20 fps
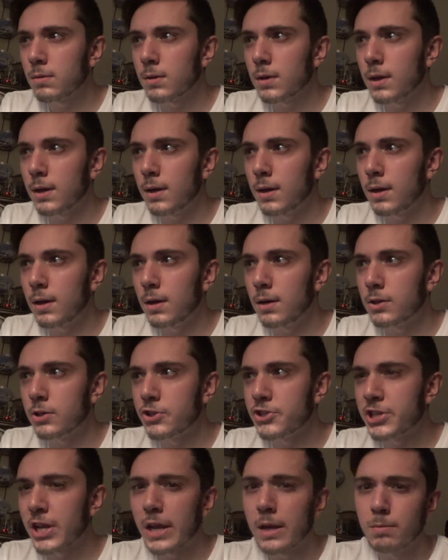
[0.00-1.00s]
uh,
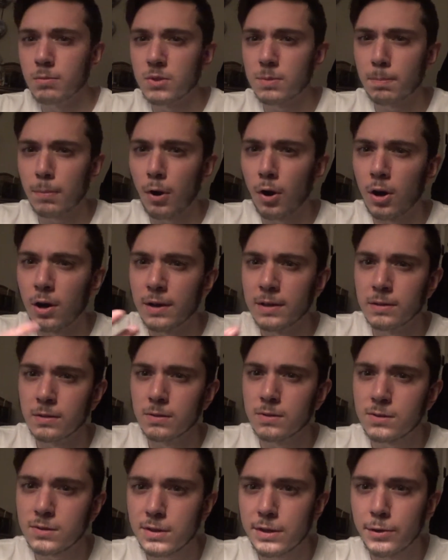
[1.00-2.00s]
James
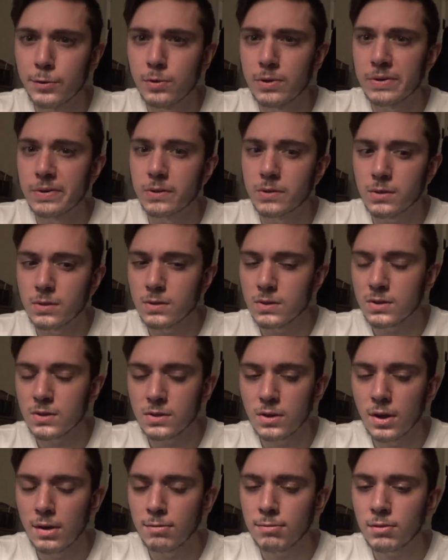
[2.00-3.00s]
Bond series and
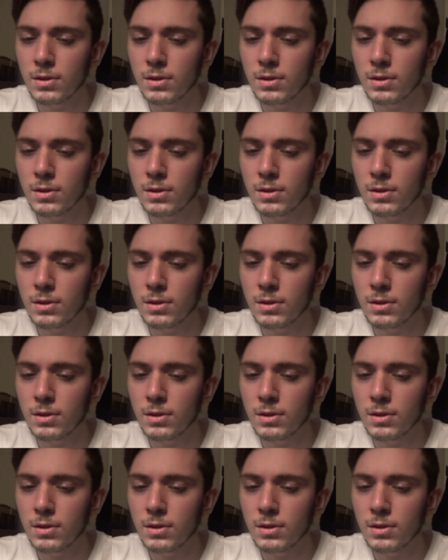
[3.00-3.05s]
stuff.